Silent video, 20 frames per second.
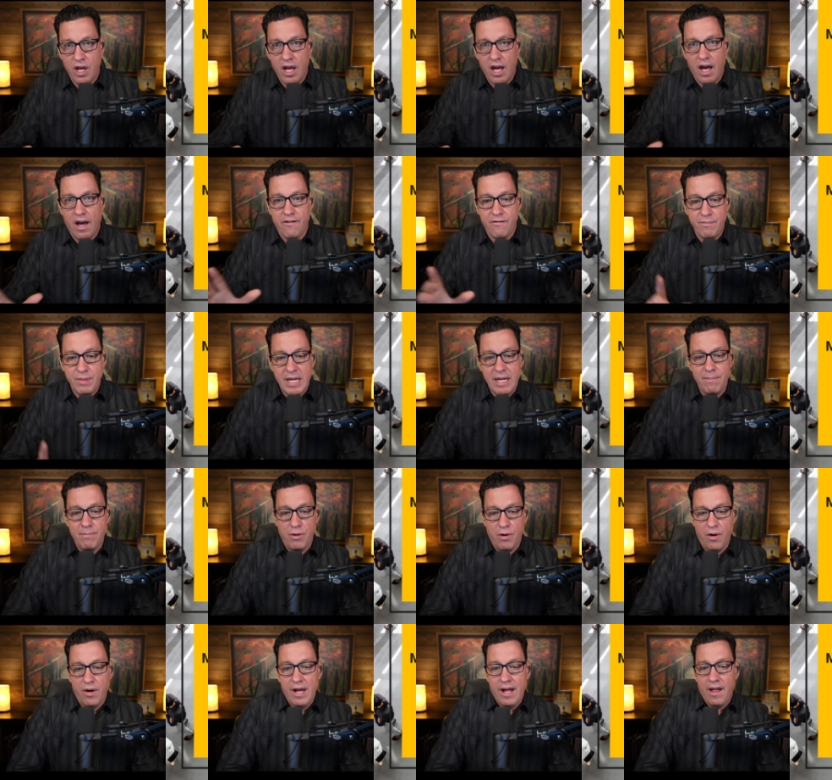of
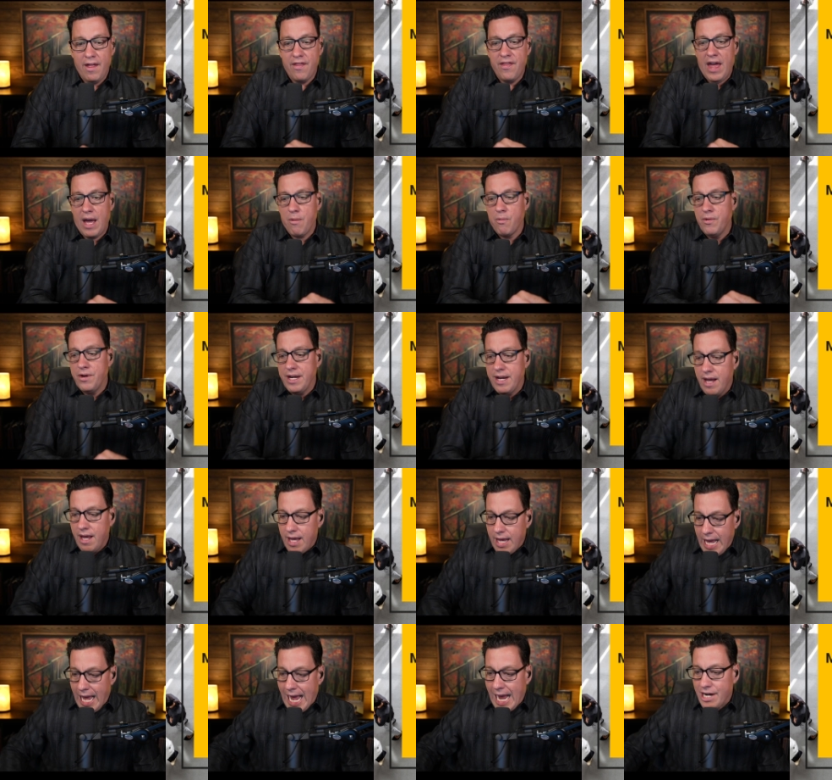people that would
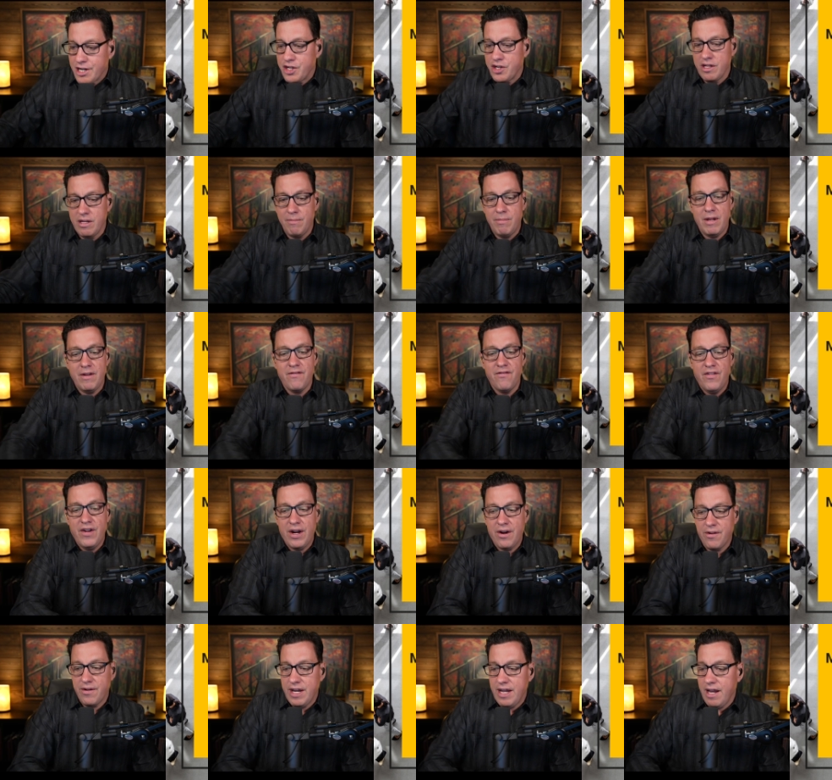actually be
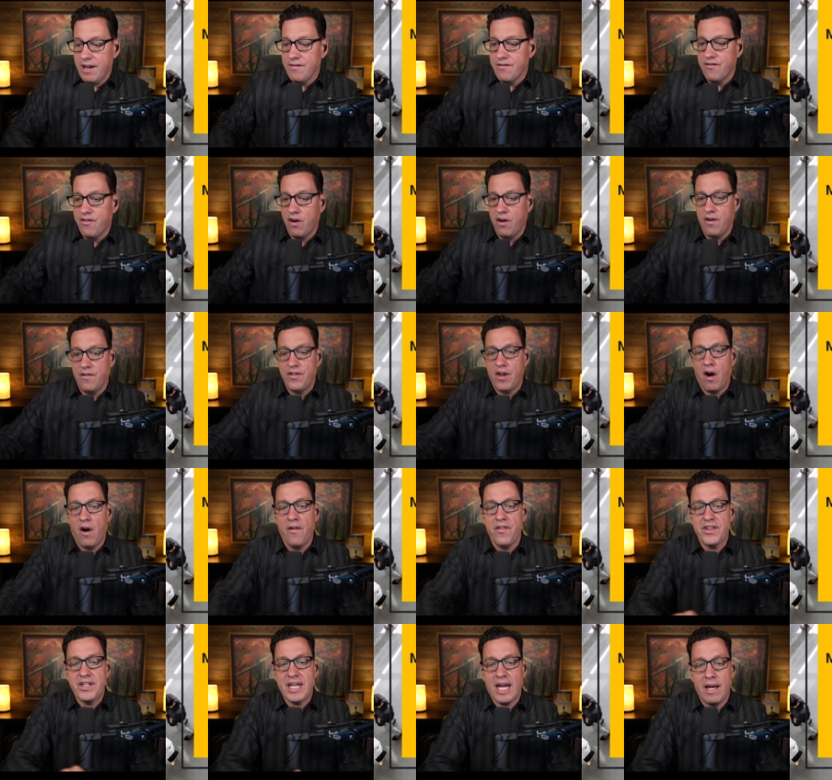very involved
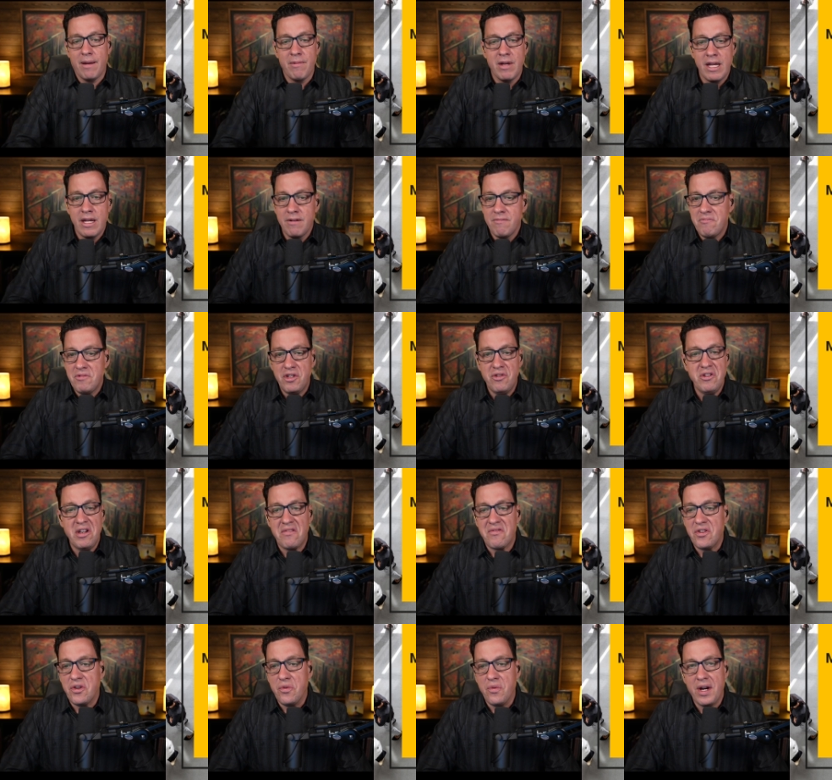all the time. You
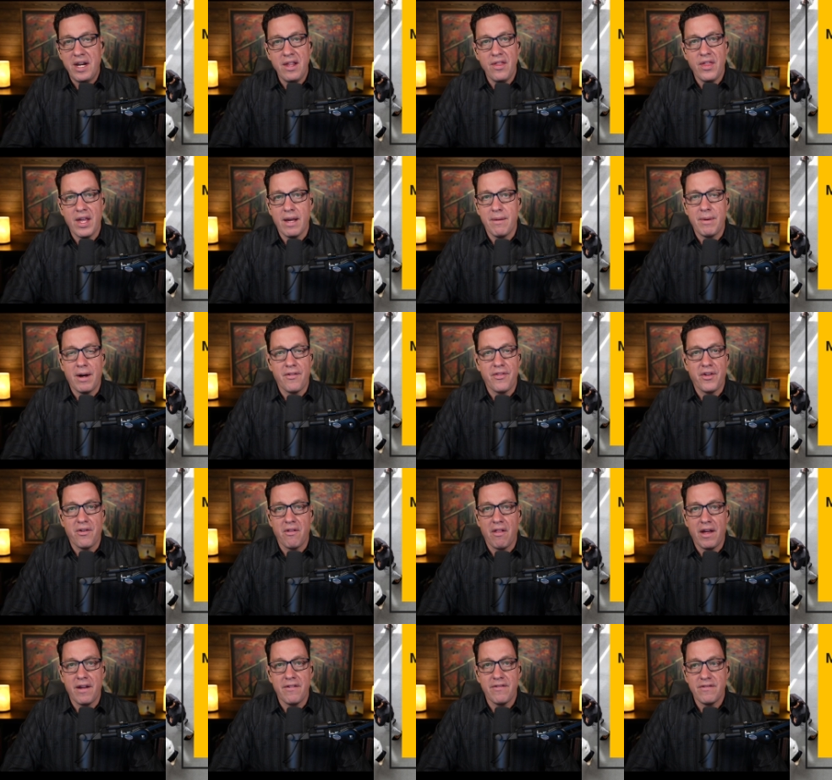never knew anything about their
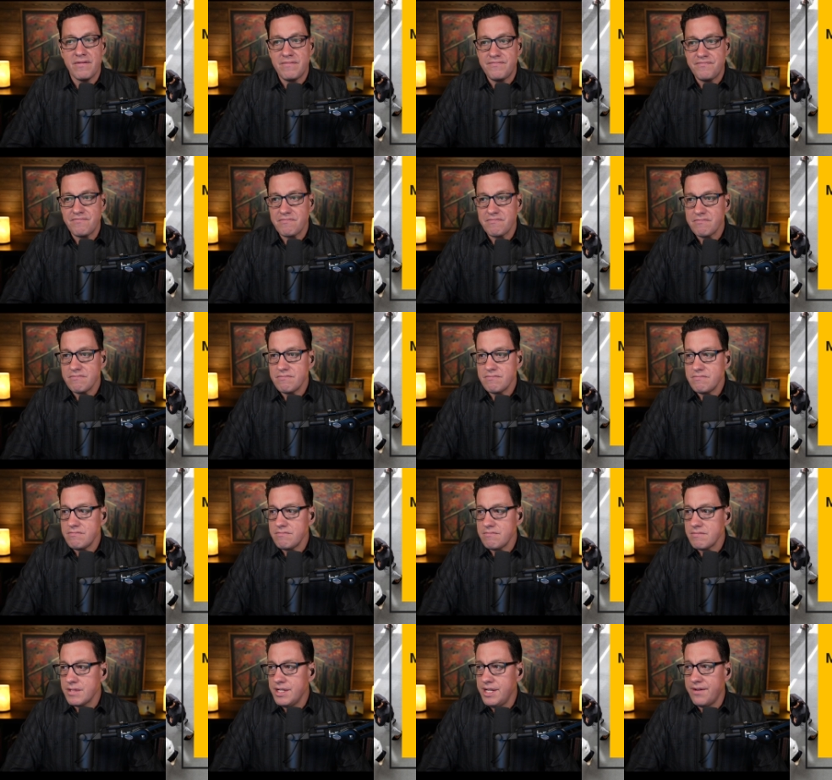life
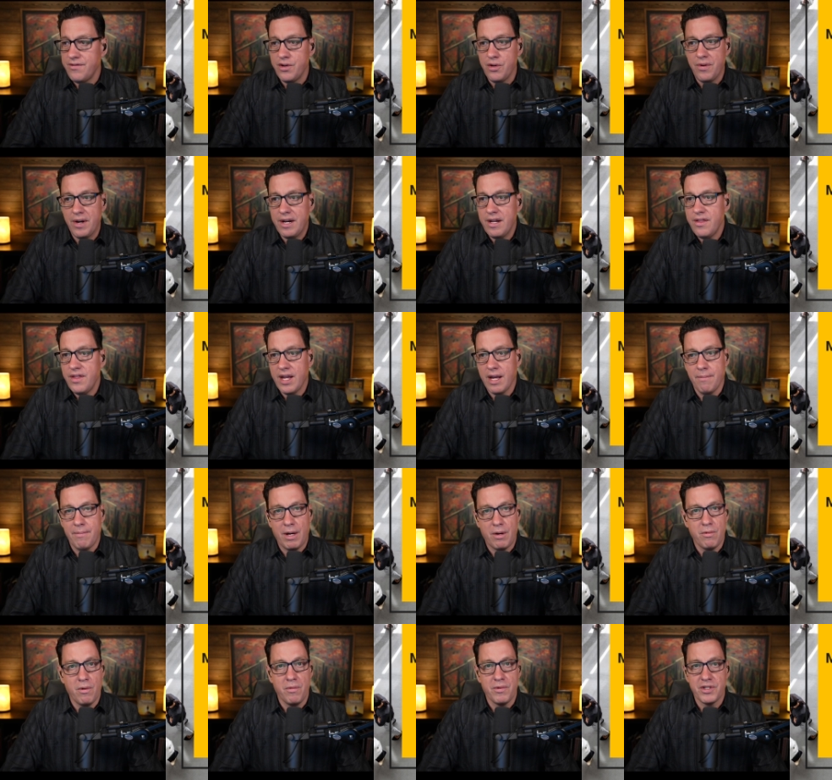you never knew anything
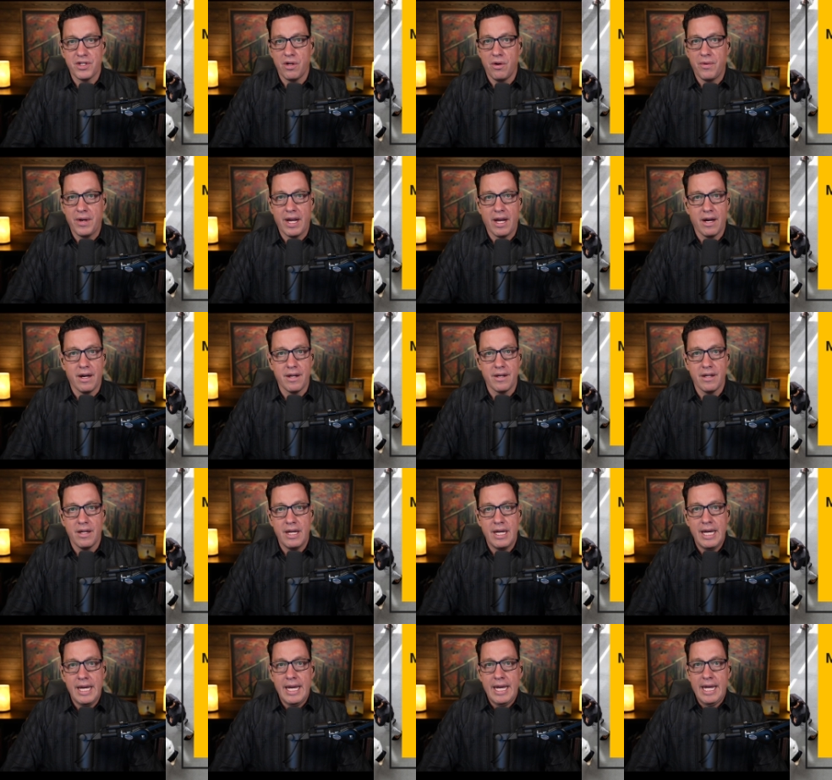about what was going on.
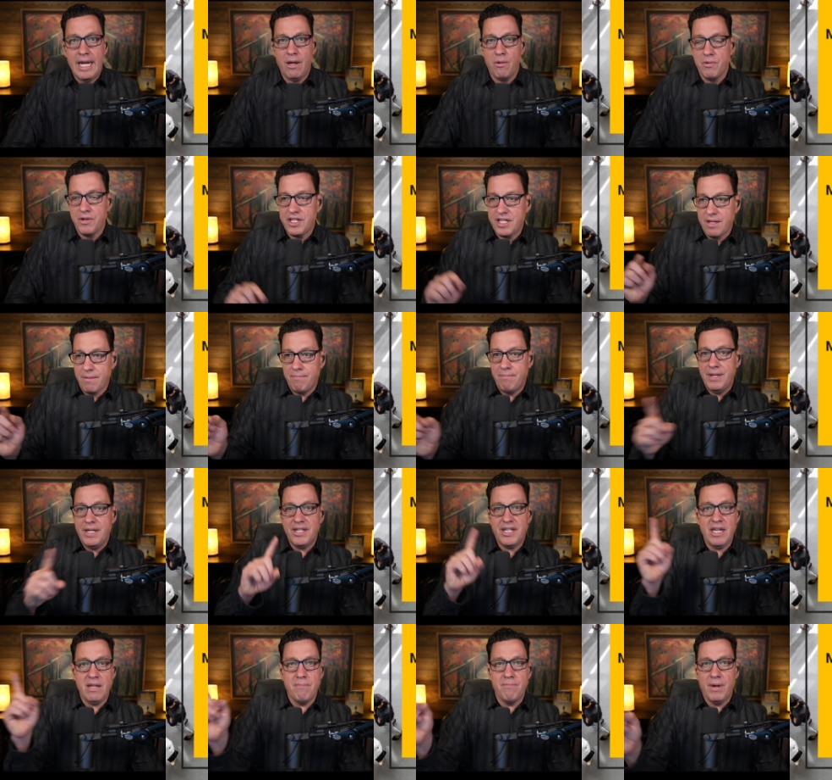It was the
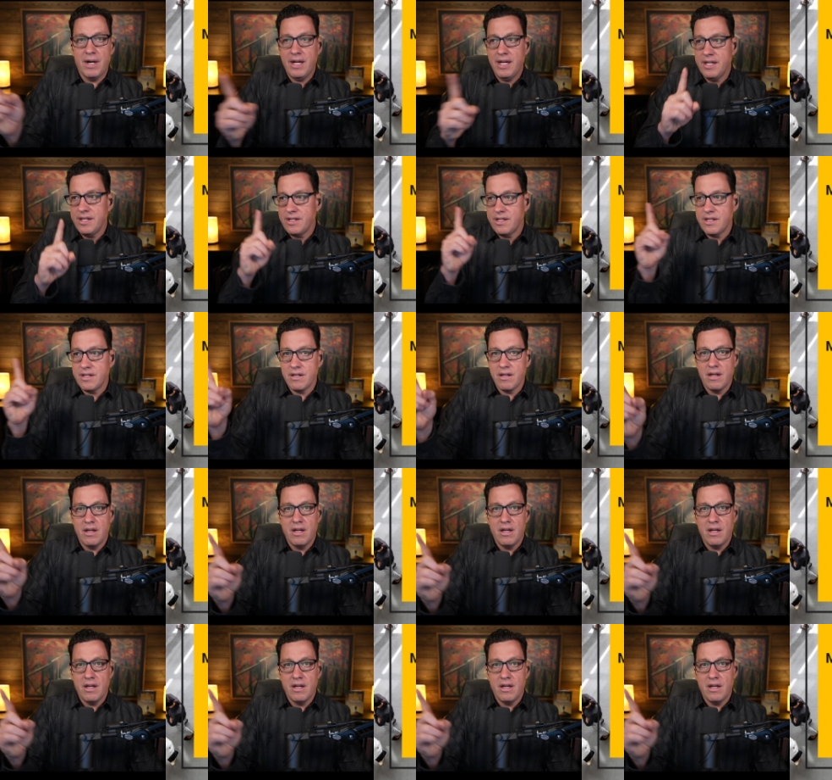busy buzz